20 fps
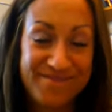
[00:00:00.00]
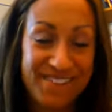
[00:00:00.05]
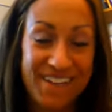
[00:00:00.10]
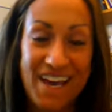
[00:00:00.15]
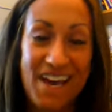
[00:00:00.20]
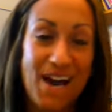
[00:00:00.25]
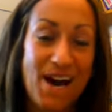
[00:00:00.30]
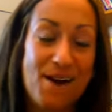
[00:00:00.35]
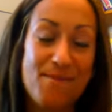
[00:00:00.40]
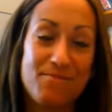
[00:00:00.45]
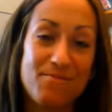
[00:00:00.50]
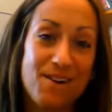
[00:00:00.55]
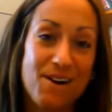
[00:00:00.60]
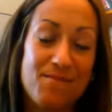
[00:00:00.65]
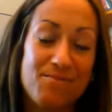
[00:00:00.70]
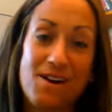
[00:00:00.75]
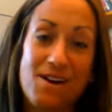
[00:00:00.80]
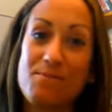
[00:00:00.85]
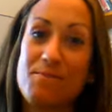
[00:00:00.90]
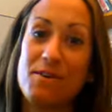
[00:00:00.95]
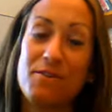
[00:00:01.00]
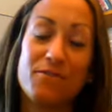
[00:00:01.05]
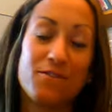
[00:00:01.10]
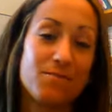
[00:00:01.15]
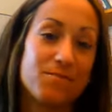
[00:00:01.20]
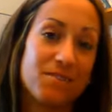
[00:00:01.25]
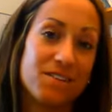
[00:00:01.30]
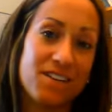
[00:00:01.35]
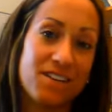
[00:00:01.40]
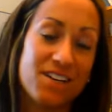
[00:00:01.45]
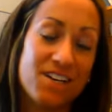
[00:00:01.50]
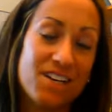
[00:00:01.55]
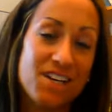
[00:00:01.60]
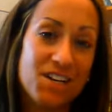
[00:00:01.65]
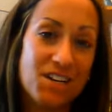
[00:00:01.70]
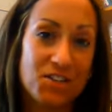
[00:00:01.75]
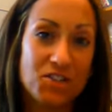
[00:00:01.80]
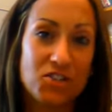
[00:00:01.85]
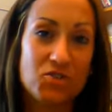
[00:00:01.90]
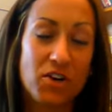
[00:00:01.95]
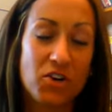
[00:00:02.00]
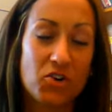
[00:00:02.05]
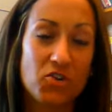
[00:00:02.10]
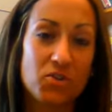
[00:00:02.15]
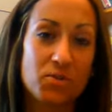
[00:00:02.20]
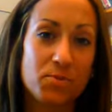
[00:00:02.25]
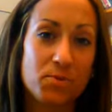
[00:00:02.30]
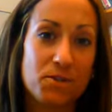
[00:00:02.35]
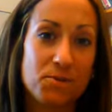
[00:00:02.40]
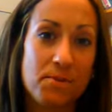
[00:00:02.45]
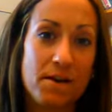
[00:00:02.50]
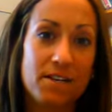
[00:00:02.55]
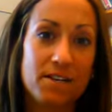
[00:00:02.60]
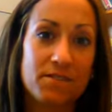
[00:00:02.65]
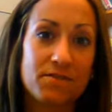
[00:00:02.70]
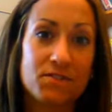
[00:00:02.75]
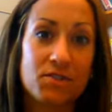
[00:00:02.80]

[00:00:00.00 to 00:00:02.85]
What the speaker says: Okay, I'm coming from the instructor's perspective,